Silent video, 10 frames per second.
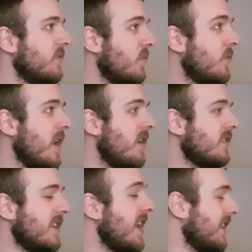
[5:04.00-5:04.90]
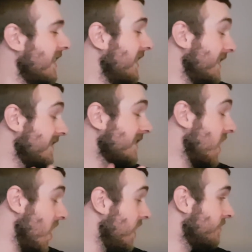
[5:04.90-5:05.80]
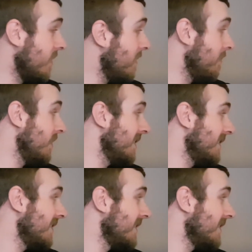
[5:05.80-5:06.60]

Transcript: Well, yeah, he is God, remember?